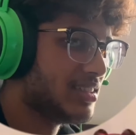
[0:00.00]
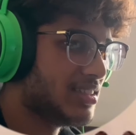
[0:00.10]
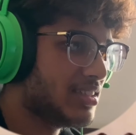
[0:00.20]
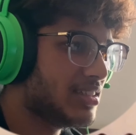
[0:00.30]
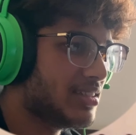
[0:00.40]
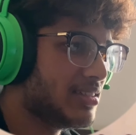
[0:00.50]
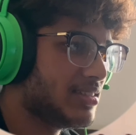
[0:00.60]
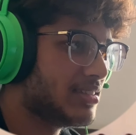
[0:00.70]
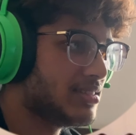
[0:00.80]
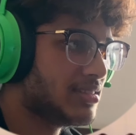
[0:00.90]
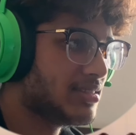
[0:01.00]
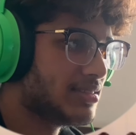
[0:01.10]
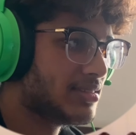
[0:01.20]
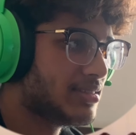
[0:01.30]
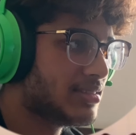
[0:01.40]

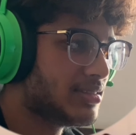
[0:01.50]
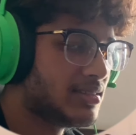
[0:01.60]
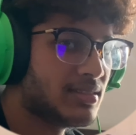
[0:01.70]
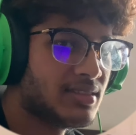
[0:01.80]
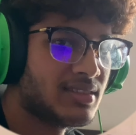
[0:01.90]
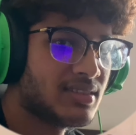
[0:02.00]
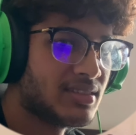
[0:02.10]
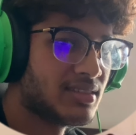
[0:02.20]
No words are spoken by the person on screen.